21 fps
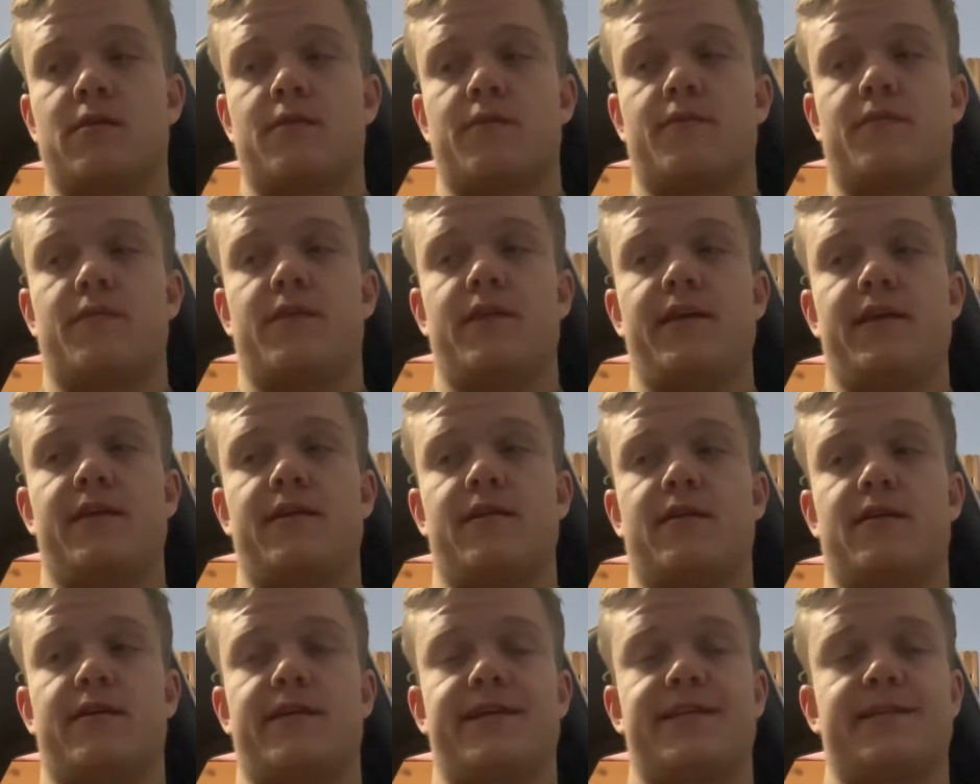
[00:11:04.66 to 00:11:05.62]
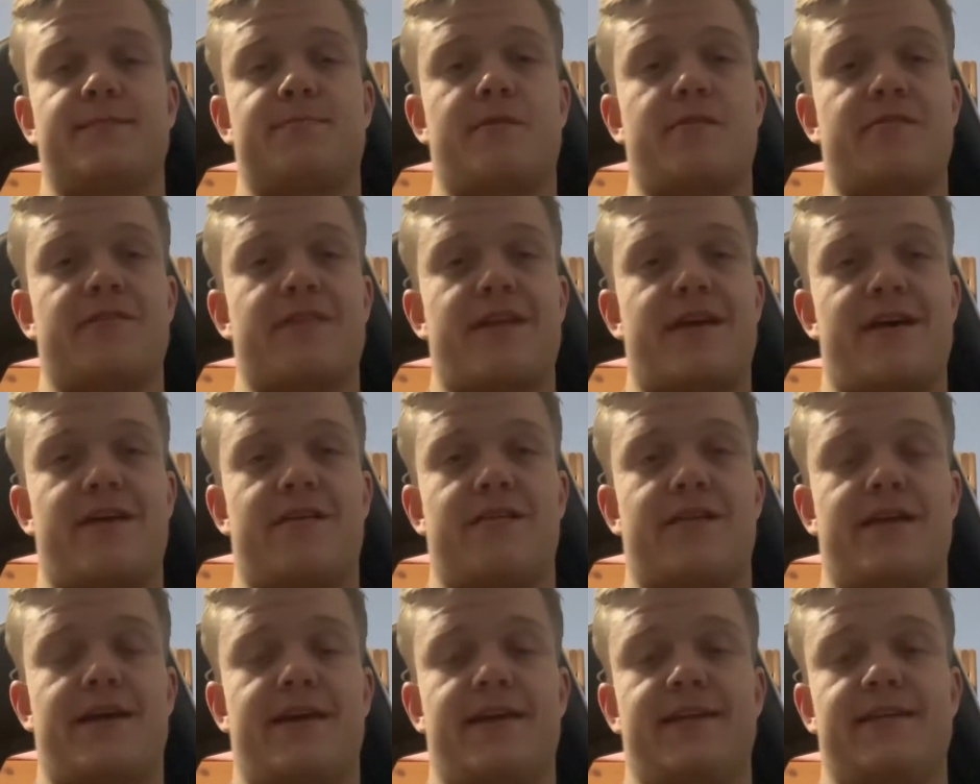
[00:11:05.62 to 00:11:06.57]
Then against both the
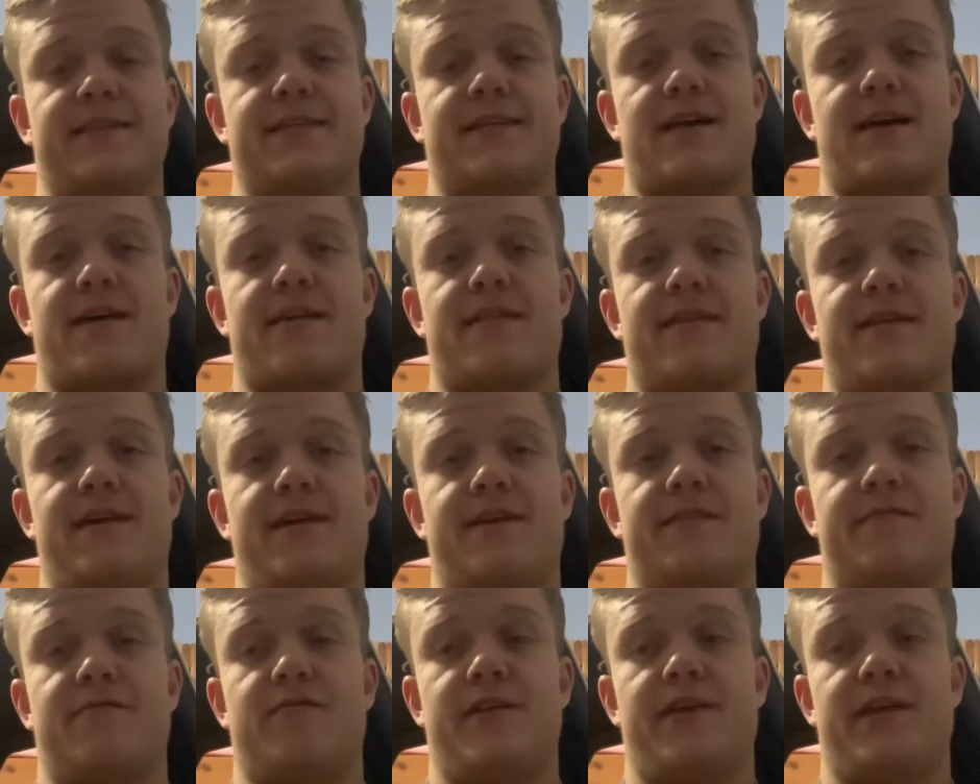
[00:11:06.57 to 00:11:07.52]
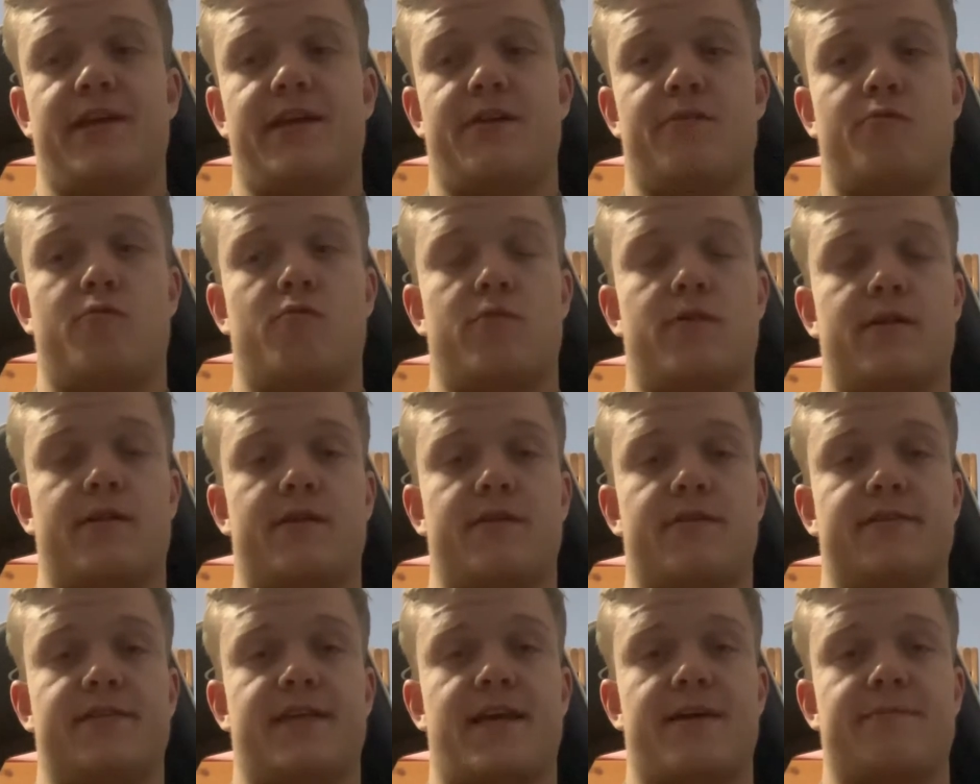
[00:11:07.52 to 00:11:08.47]
LAs, I think if we can get one of
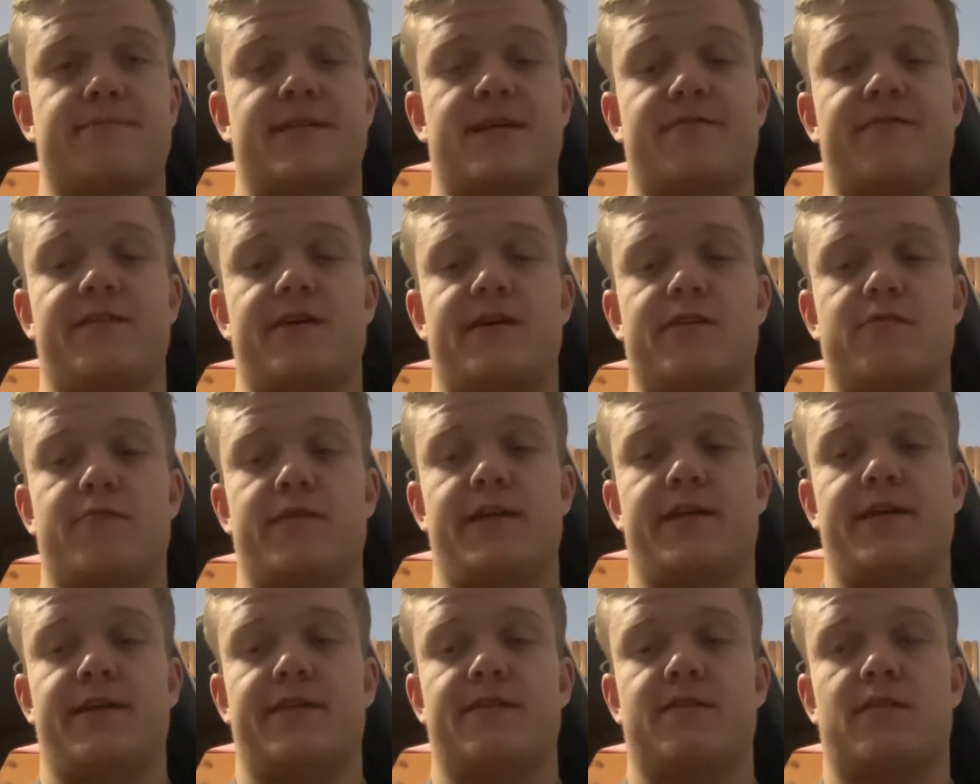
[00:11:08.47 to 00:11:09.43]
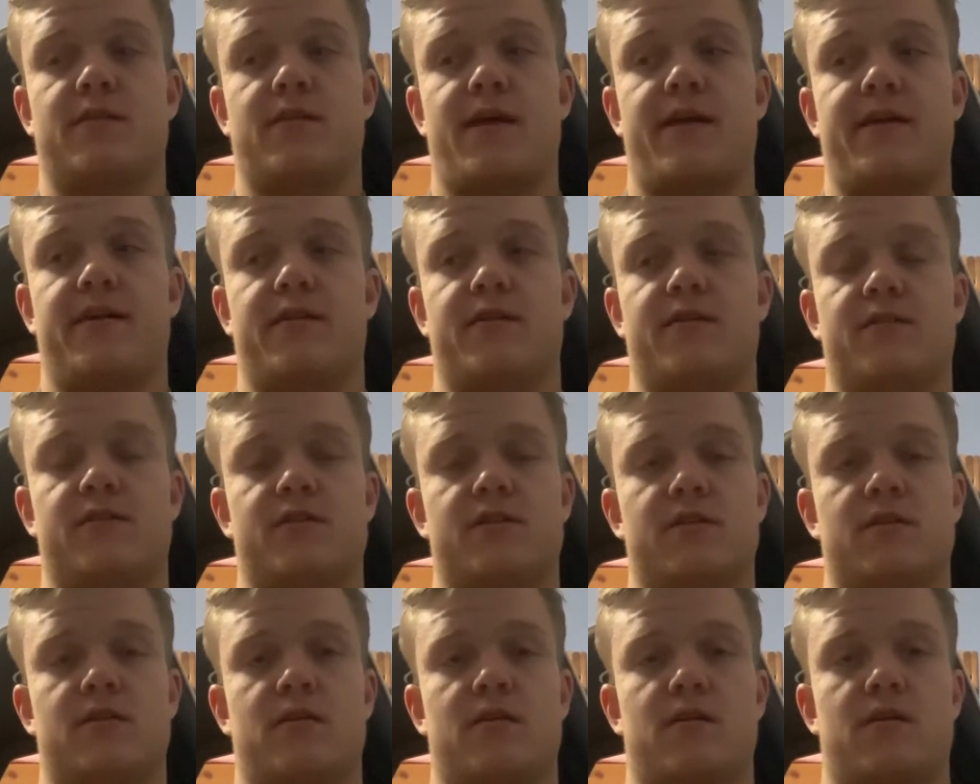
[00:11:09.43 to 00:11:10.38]
those games, I feel like we can get the Lakers.
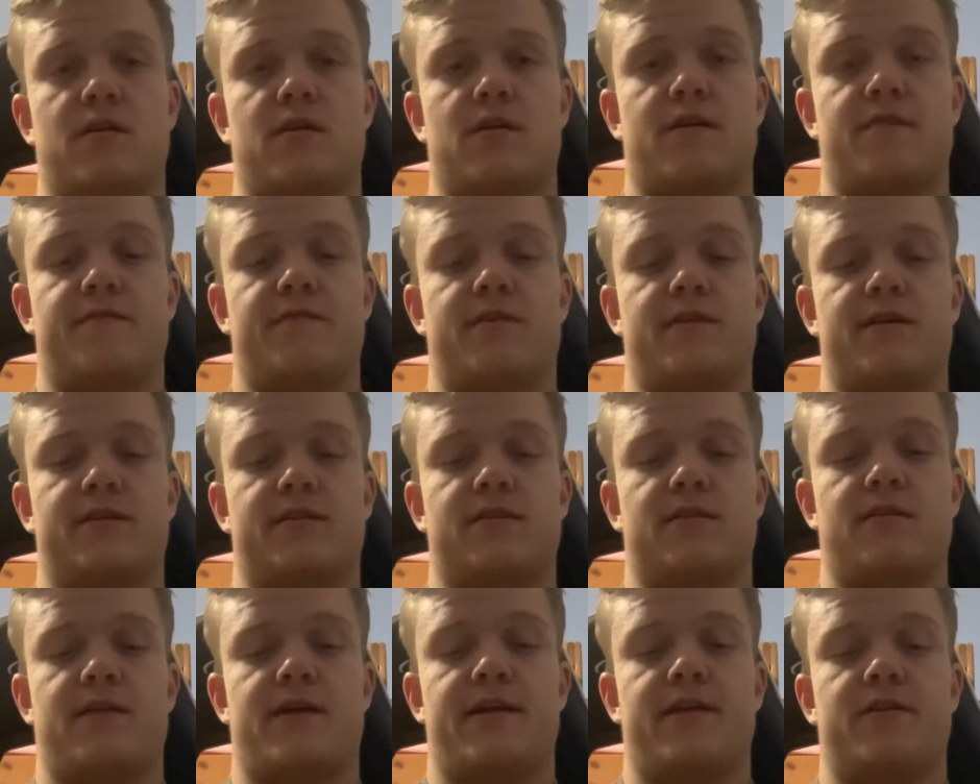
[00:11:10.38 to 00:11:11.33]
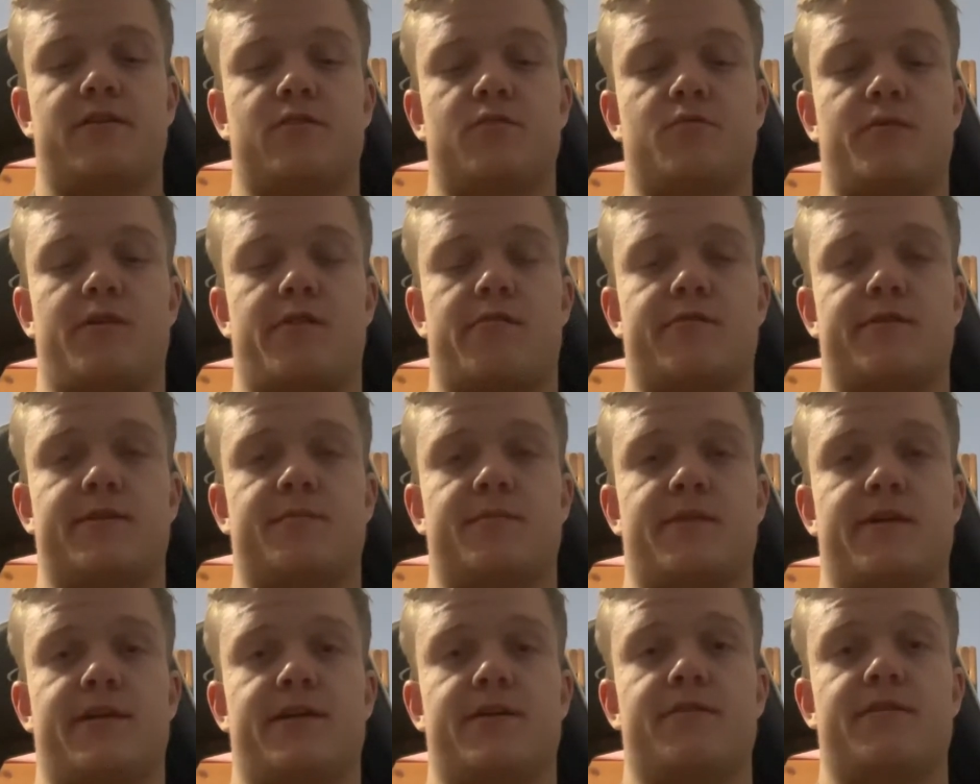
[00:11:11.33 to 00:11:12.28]
I feel like the Lakers we always
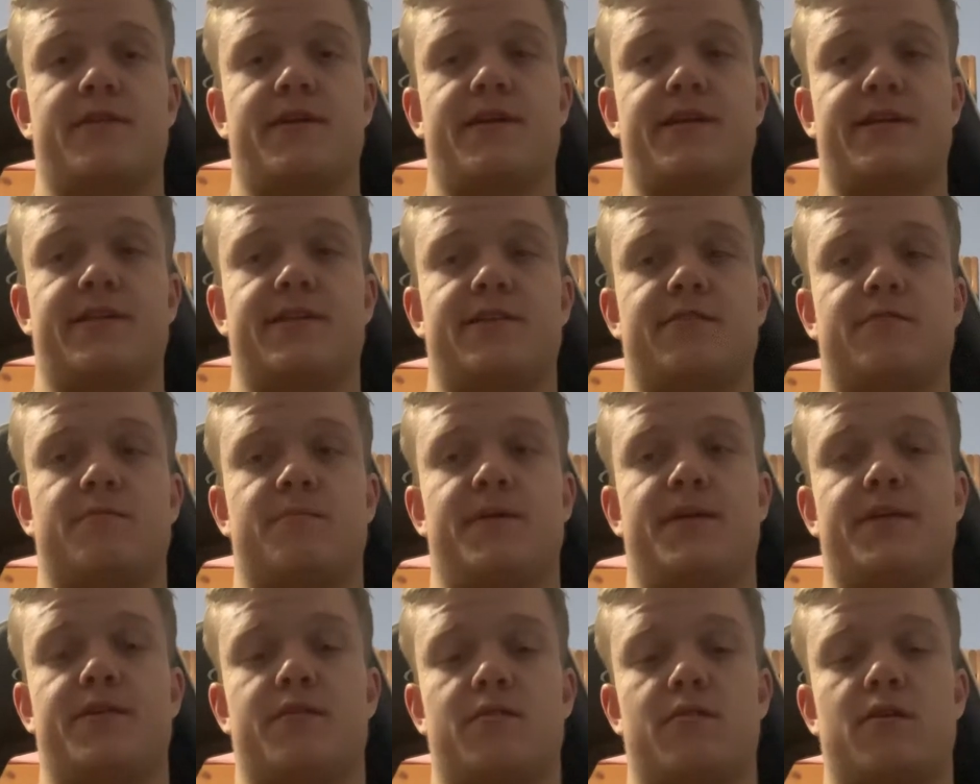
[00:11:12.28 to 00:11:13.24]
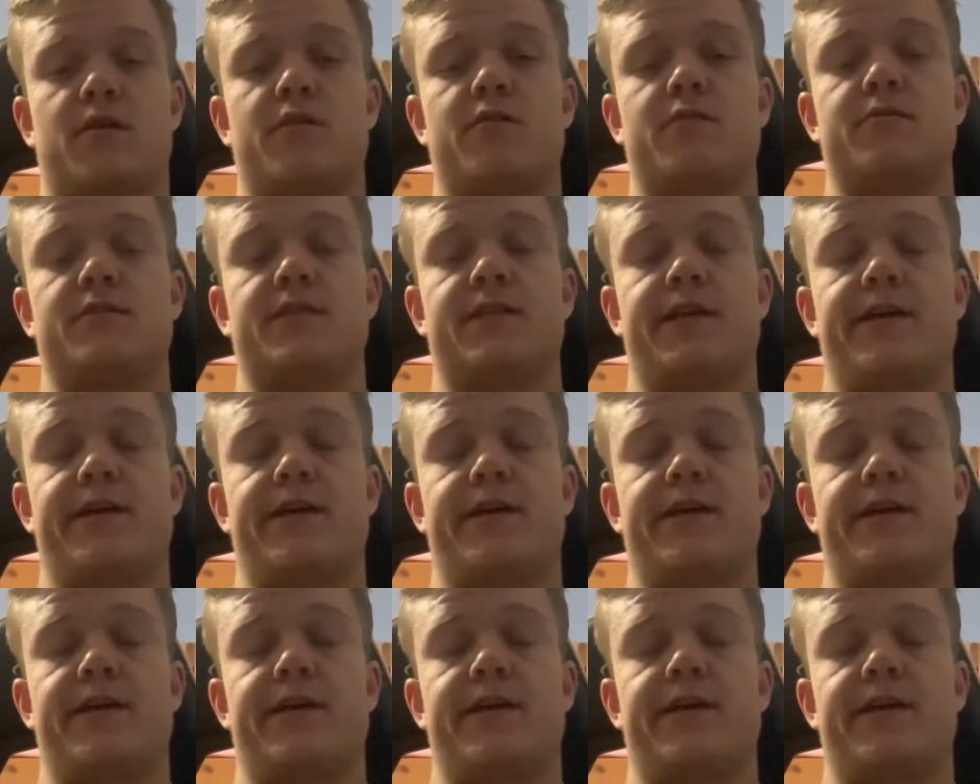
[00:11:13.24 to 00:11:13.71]
play good against. It'll be close.